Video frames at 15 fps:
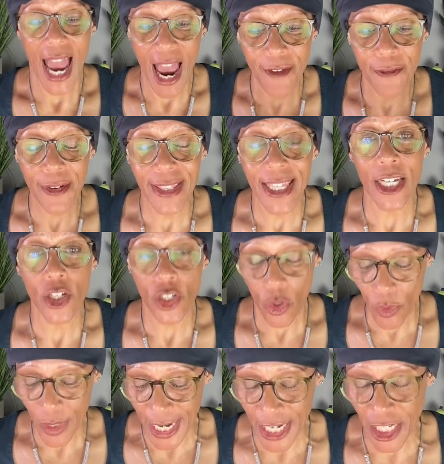Everything
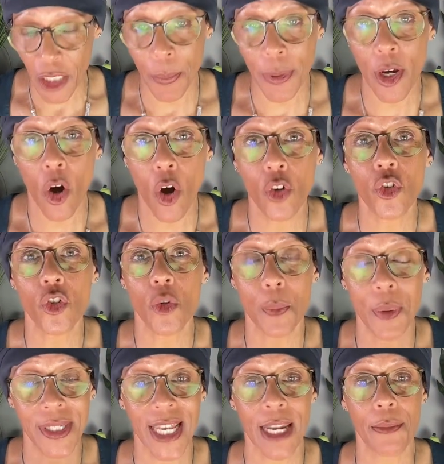you need to be
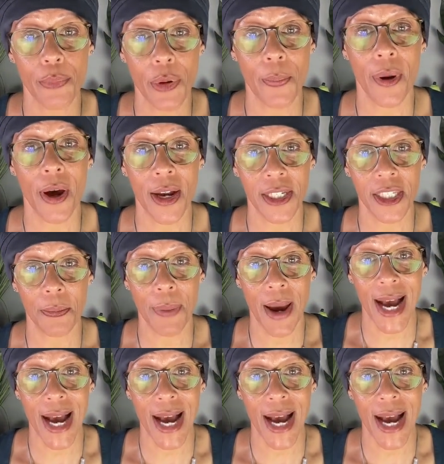100% prepared to